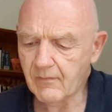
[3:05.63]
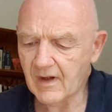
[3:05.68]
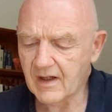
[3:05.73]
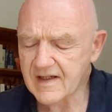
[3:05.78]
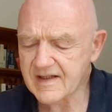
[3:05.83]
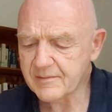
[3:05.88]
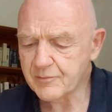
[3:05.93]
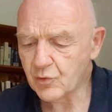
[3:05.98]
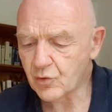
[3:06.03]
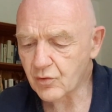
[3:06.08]

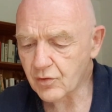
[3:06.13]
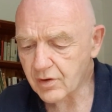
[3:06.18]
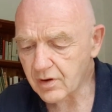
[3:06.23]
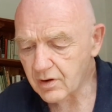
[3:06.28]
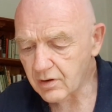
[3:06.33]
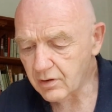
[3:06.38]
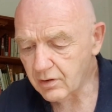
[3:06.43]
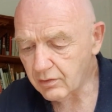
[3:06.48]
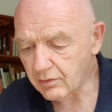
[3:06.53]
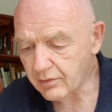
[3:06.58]
Smoke
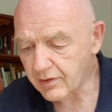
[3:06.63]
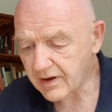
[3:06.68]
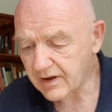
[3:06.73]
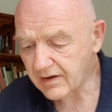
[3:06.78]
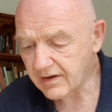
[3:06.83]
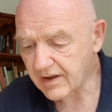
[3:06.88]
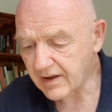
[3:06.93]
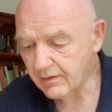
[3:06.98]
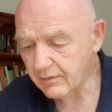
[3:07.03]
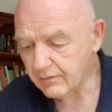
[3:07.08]

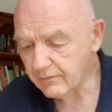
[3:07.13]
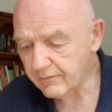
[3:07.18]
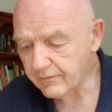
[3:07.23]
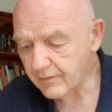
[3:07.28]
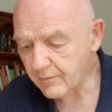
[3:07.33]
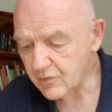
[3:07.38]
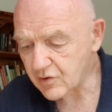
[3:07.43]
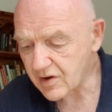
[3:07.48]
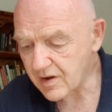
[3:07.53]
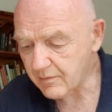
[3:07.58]
lowering down
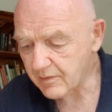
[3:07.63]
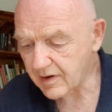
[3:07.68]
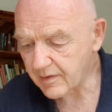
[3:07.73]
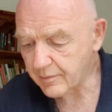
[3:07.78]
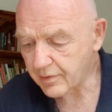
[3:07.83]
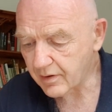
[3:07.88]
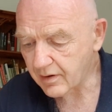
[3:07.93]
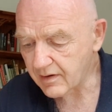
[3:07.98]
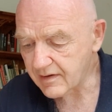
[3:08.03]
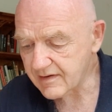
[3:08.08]
from chimney
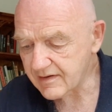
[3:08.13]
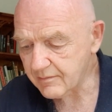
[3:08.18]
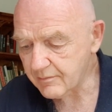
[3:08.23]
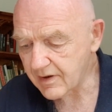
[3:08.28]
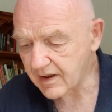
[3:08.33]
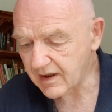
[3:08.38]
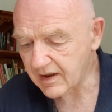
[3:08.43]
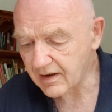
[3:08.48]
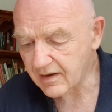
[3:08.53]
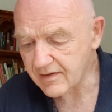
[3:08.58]
pots,
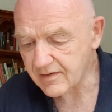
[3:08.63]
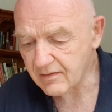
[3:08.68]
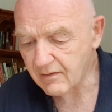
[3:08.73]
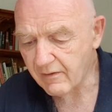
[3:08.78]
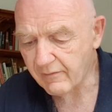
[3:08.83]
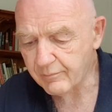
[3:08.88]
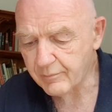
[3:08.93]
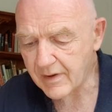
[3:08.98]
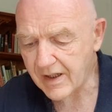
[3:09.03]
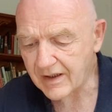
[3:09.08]
making a
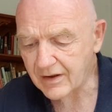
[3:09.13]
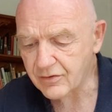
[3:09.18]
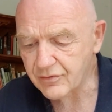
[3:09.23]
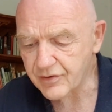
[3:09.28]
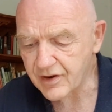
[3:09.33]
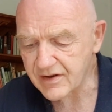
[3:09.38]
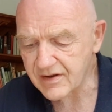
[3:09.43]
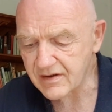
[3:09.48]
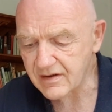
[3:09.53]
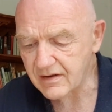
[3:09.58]
soft black
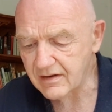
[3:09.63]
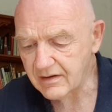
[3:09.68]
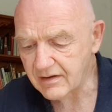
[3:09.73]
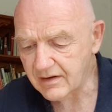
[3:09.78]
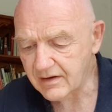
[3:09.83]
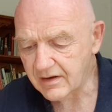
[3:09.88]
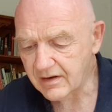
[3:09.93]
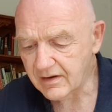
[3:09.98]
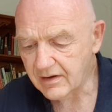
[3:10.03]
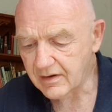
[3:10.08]
drizzle
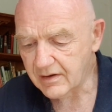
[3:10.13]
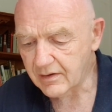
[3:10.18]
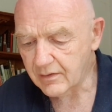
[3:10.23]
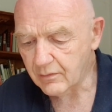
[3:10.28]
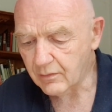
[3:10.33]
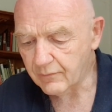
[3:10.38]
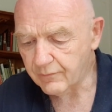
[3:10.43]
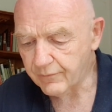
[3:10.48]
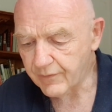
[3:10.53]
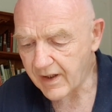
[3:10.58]

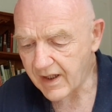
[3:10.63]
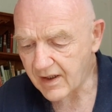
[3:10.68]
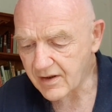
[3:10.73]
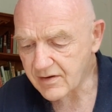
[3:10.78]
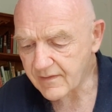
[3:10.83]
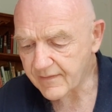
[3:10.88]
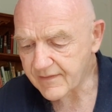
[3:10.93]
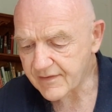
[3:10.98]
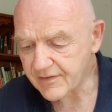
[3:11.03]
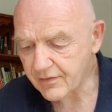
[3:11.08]
with flakes
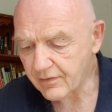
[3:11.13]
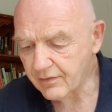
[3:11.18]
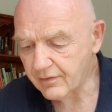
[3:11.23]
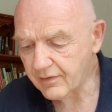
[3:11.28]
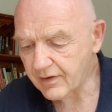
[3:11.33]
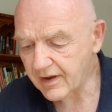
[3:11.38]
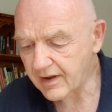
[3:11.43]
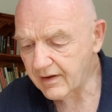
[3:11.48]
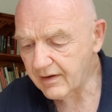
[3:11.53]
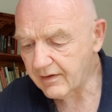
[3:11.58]
of soot
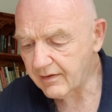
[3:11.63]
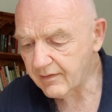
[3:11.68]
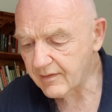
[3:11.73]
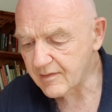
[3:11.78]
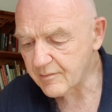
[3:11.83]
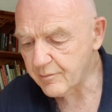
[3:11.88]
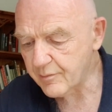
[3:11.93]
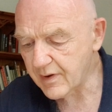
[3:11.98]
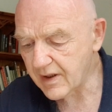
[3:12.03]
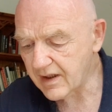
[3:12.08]
in it as
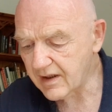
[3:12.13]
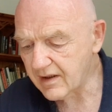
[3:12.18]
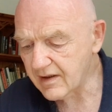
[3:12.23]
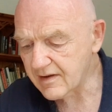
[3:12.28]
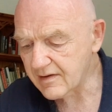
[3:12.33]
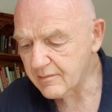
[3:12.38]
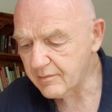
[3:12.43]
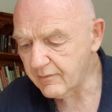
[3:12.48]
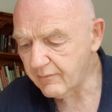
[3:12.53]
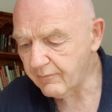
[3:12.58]
big
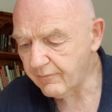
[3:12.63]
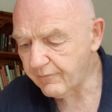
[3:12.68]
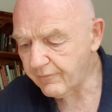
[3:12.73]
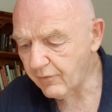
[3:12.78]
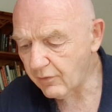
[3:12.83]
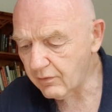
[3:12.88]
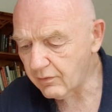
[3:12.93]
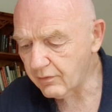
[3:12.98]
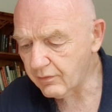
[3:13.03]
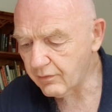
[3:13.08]
as
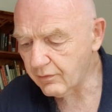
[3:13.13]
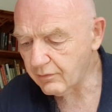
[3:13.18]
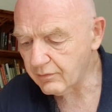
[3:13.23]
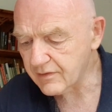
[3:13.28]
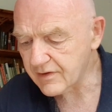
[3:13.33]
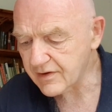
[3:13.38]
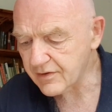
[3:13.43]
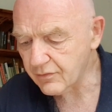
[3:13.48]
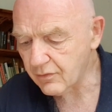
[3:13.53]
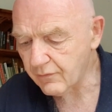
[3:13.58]
full-grown
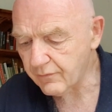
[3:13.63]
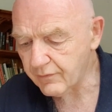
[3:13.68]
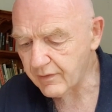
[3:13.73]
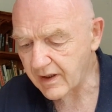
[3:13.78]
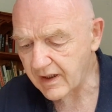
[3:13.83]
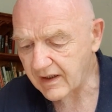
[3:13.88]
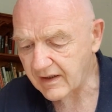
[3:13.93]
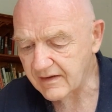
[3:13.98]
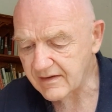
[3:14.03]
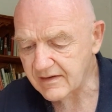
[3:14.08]

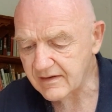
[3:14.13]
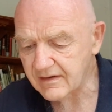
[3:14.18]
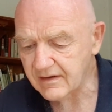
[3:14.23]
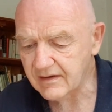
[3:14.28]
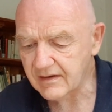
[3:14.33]
snowflakes.